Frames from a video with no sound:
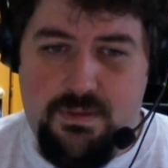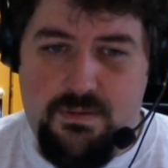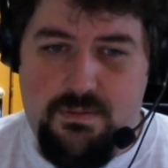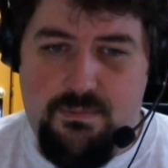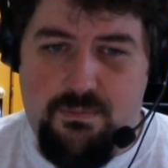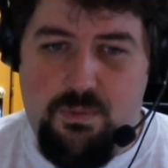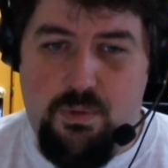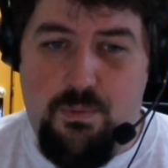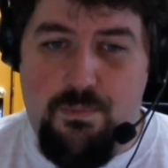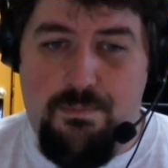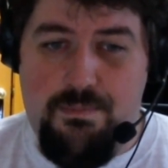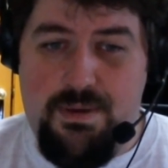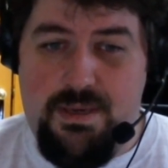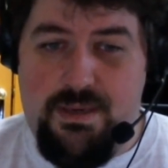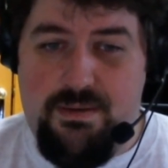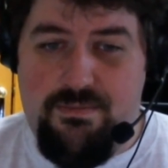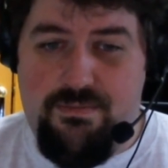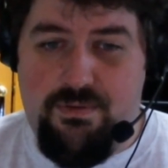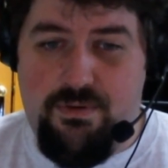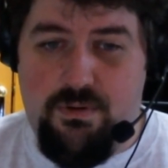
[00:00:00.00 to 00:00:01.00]
won't
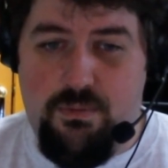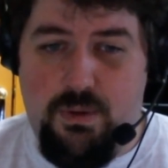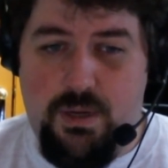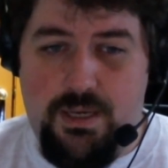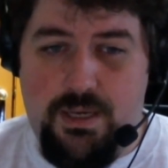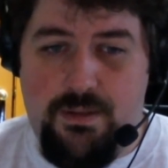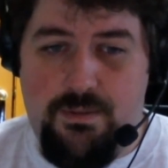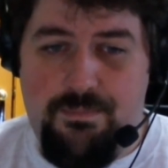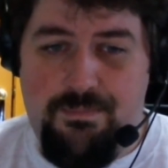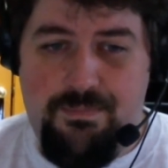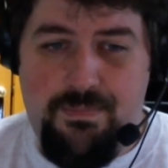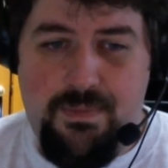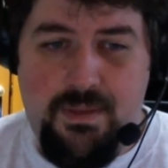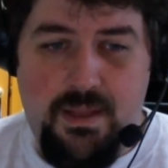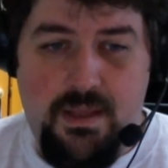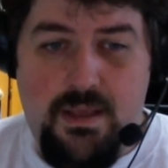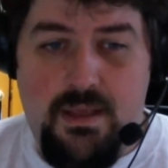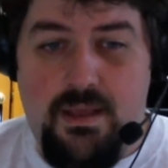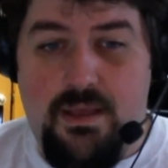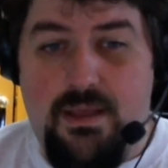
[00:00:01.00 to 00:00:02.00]
be for a while.
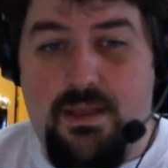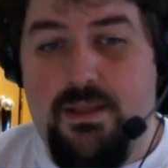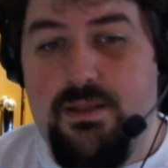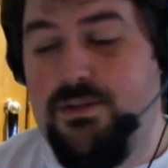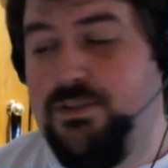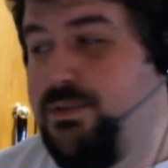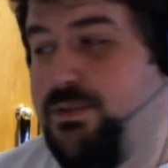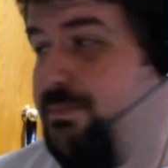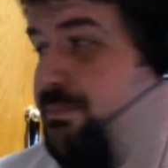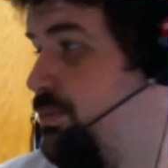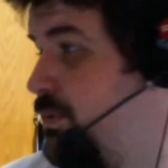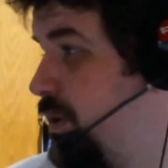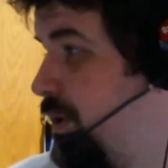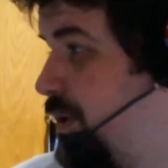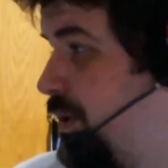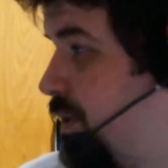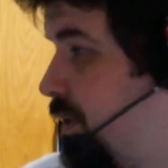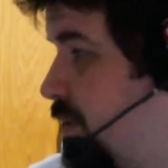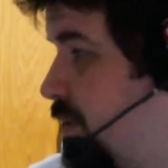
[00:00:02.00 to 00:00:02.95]
There's a book.